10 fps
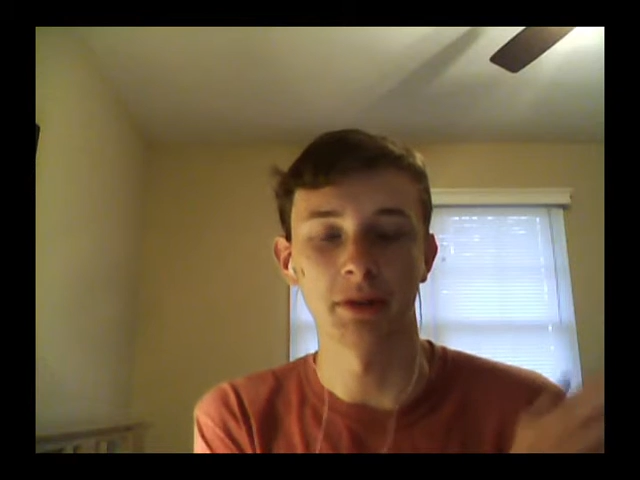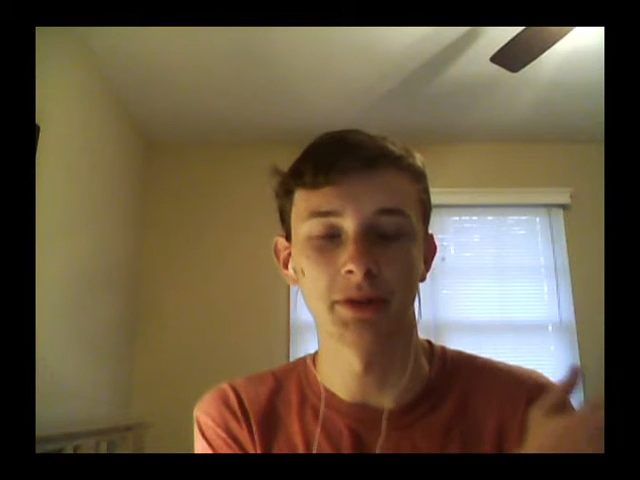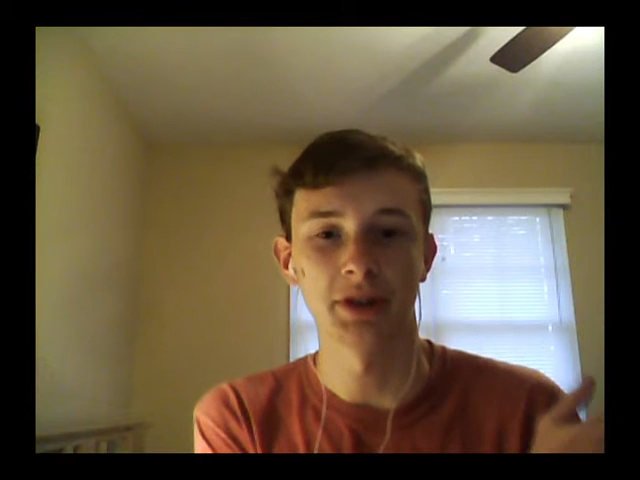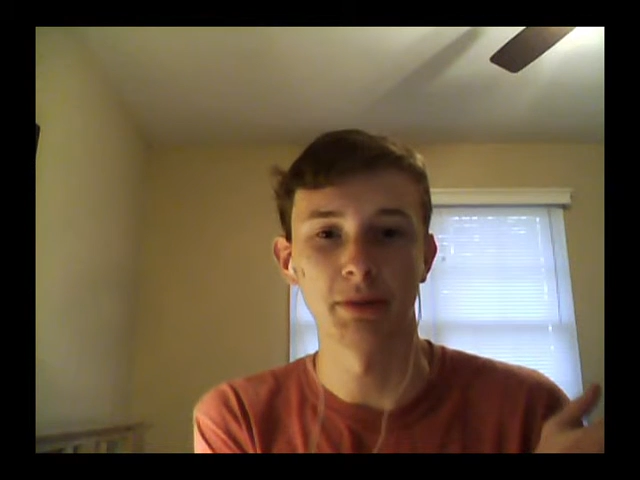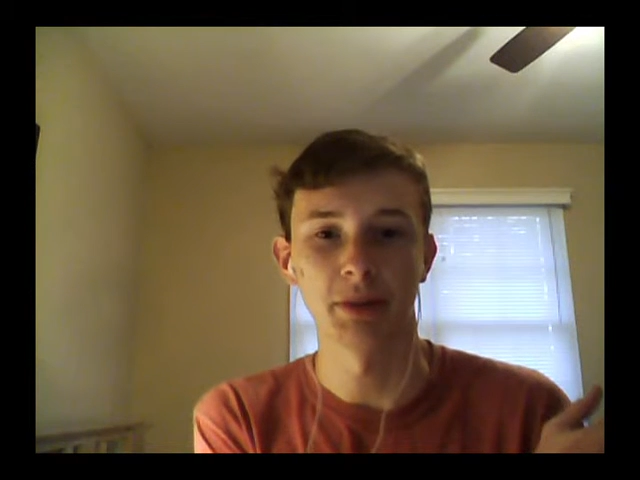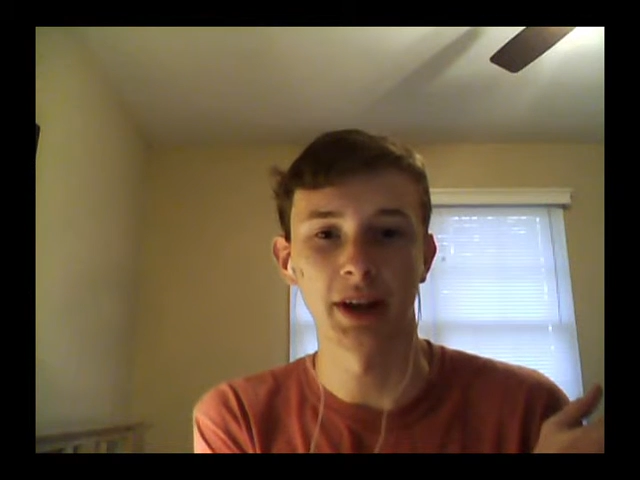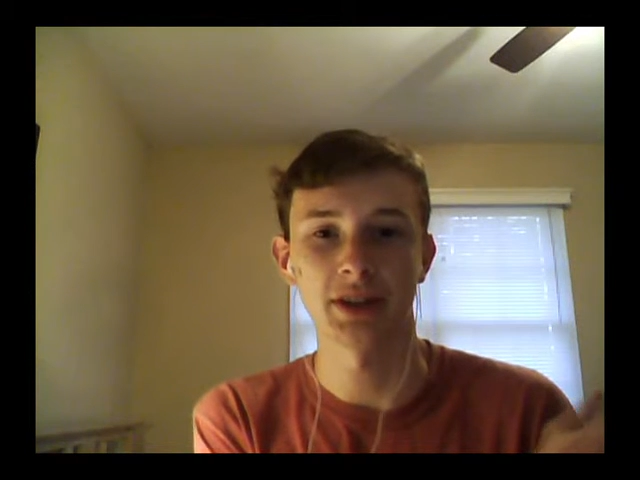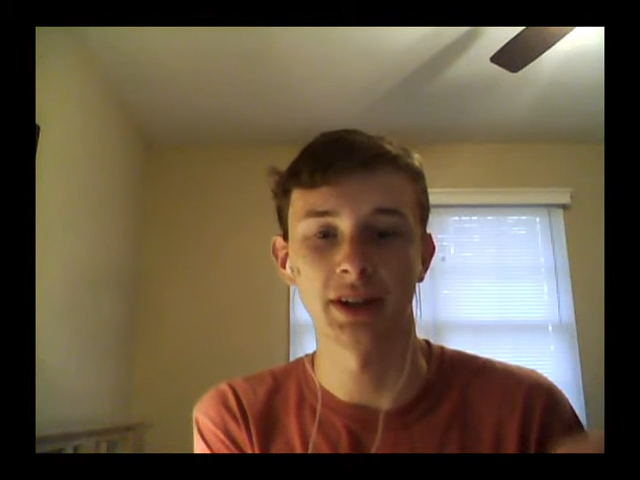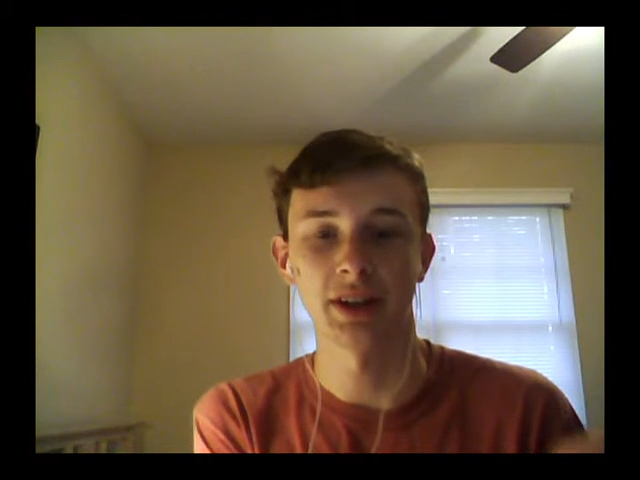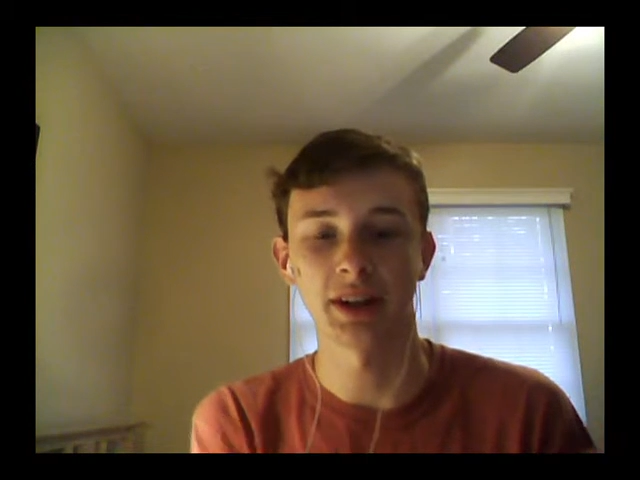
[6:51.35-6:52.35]
simplex
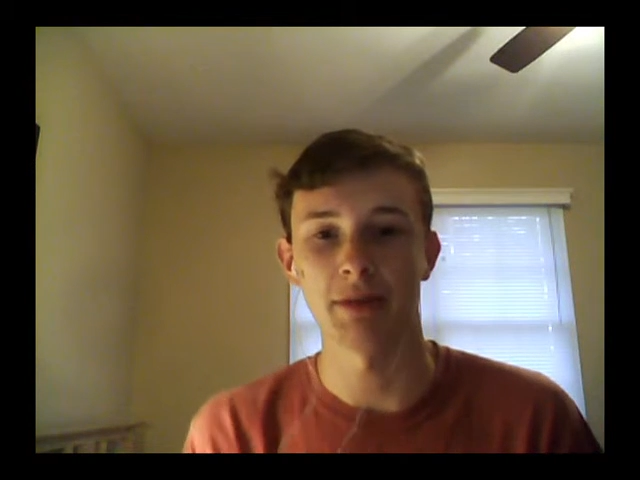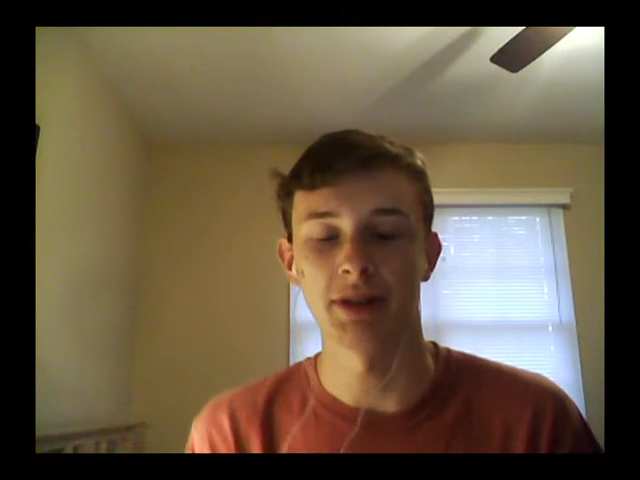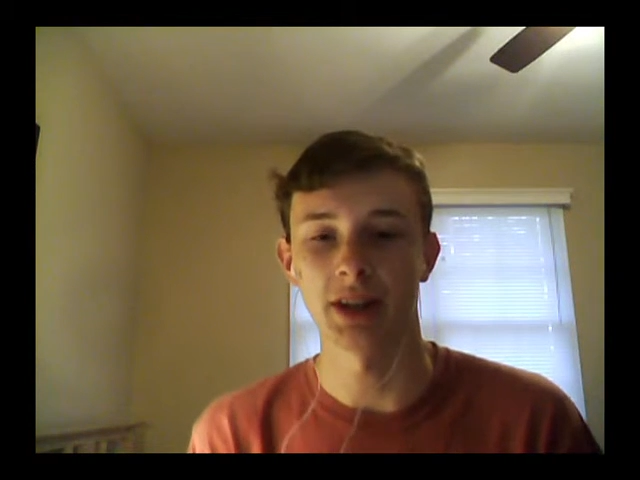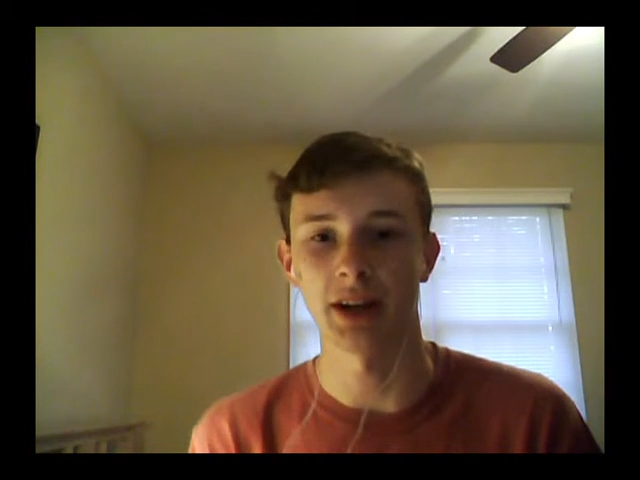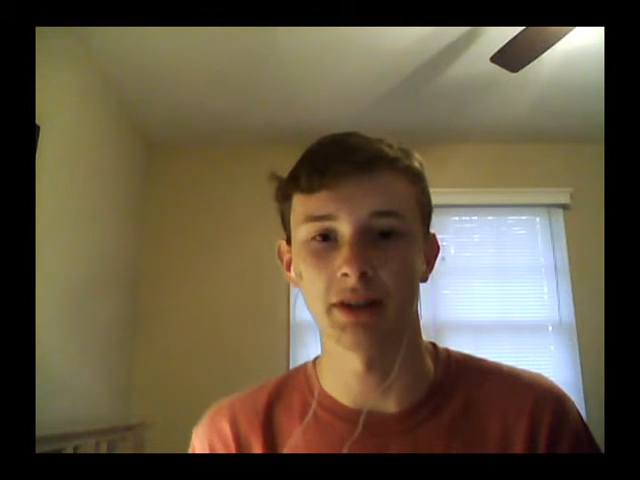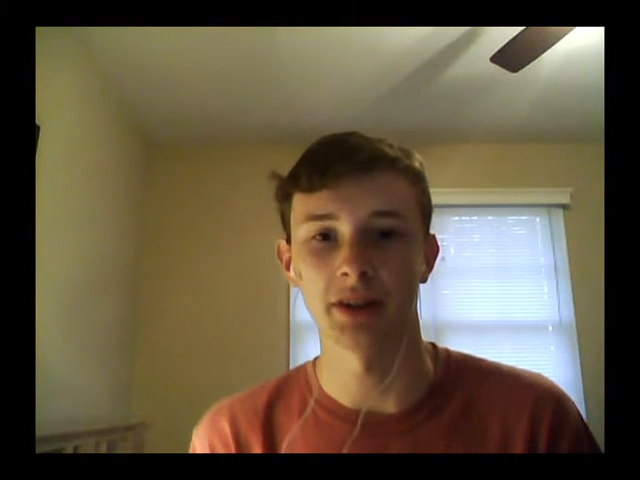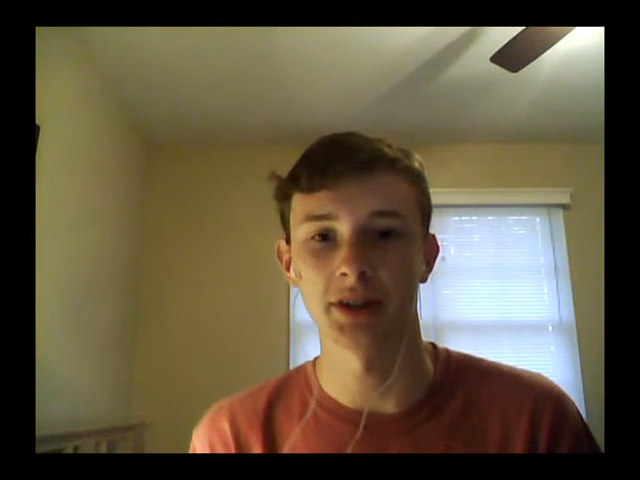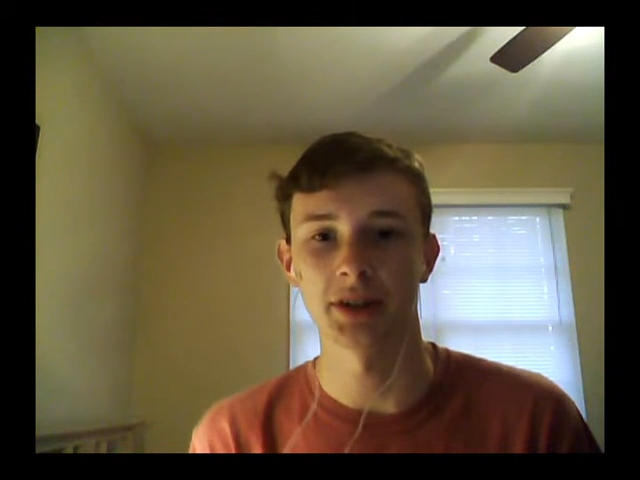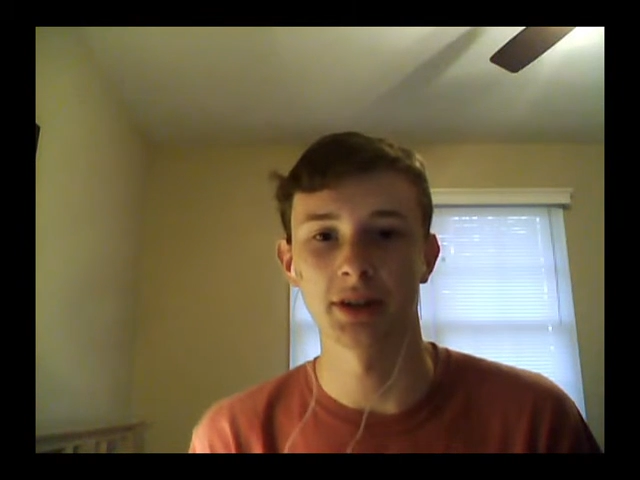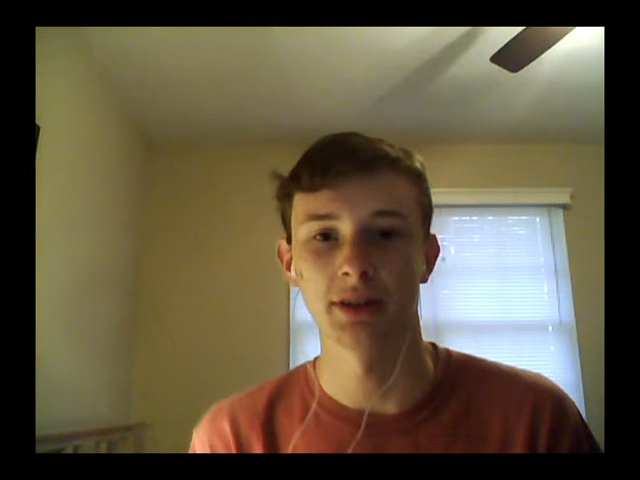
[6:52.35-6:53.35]
and then came into
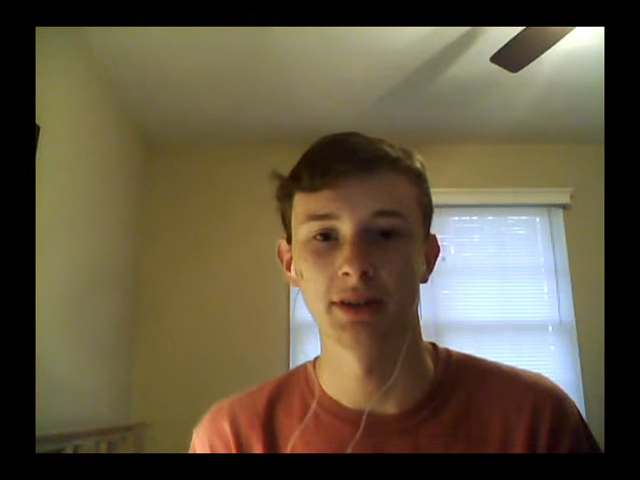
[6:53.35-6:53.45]
English.